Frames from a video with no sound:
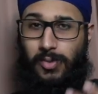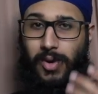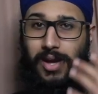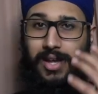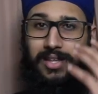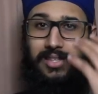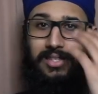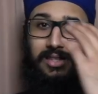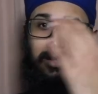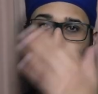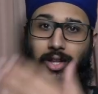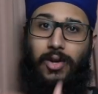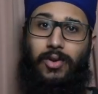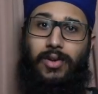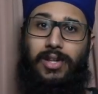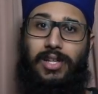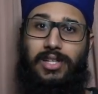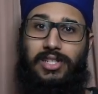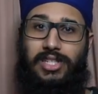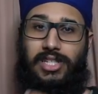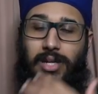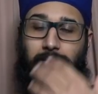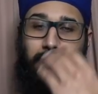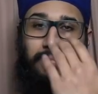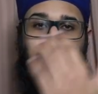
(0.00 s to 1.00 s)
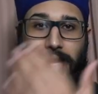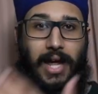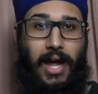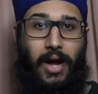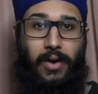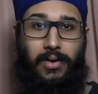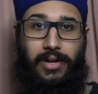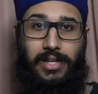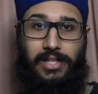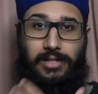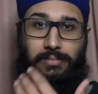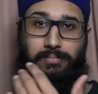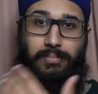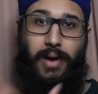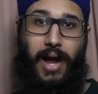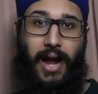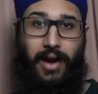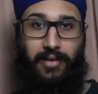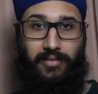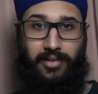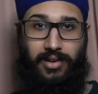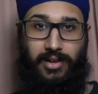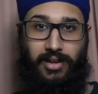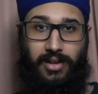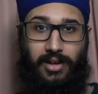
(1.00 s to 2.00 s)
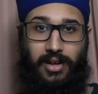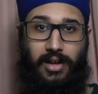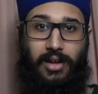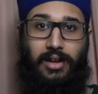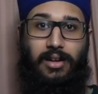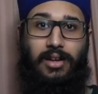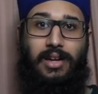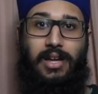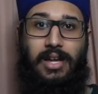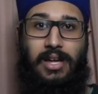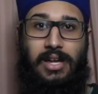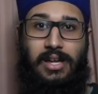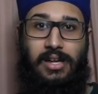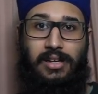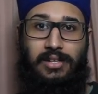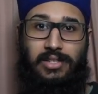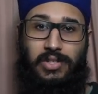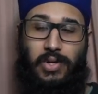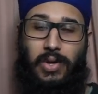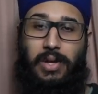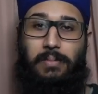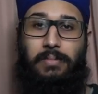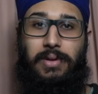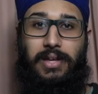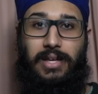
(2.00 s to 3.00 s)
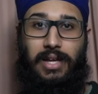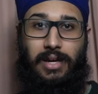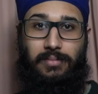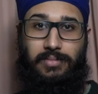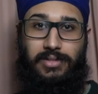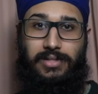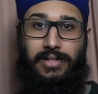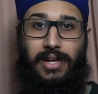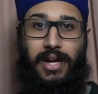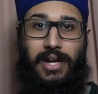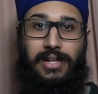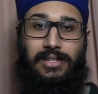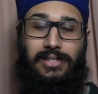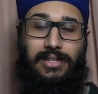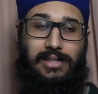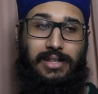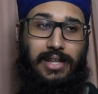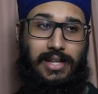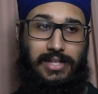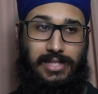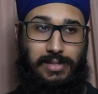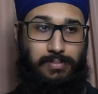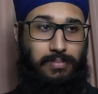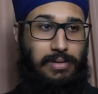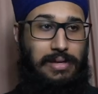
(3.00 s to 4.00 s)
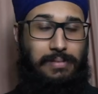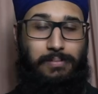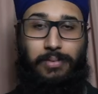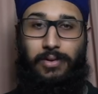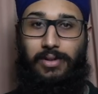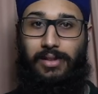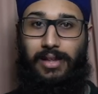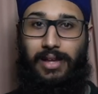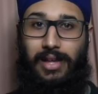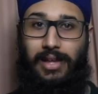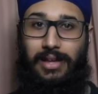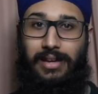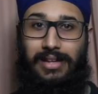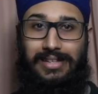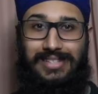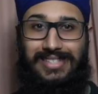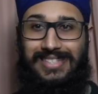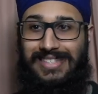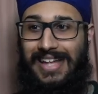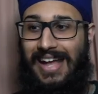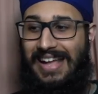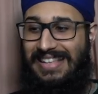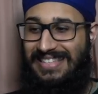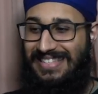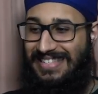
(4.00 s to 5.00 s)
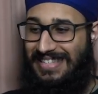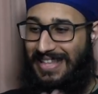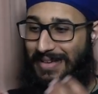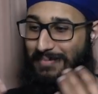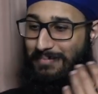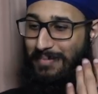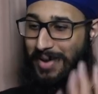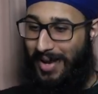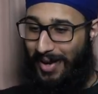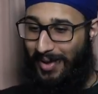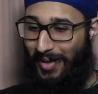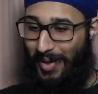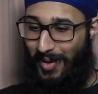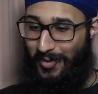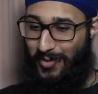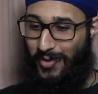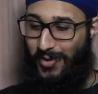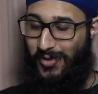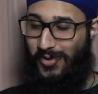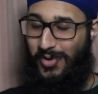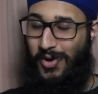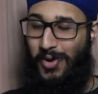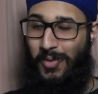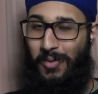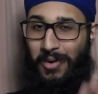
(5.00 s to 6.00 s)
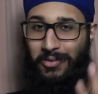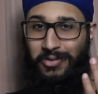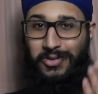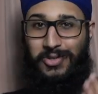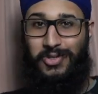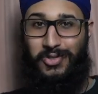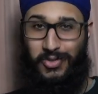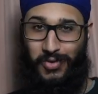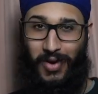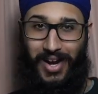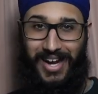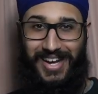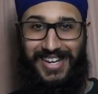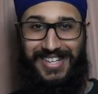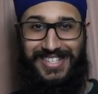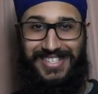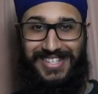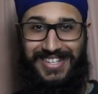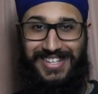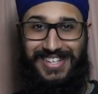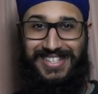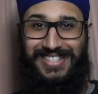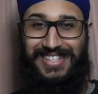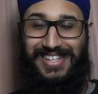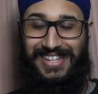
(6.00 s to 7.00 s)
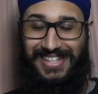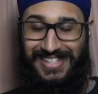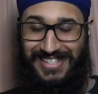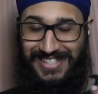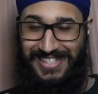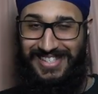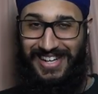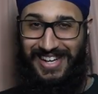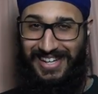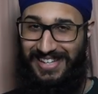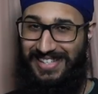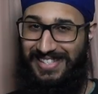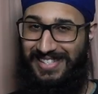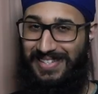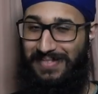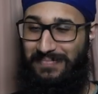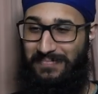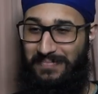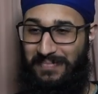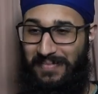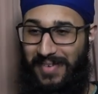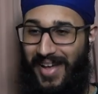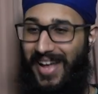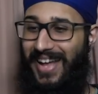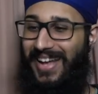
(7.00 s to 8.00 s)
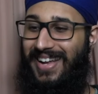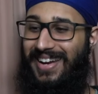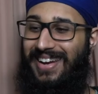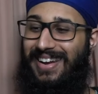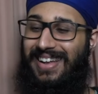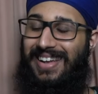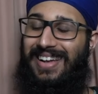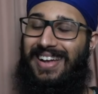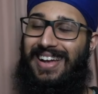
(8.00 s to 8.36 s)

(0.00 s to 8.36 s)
way and slowly chip down his barrier so he becomes nice and lets people in and stands in the middle of a room of strangers he just met.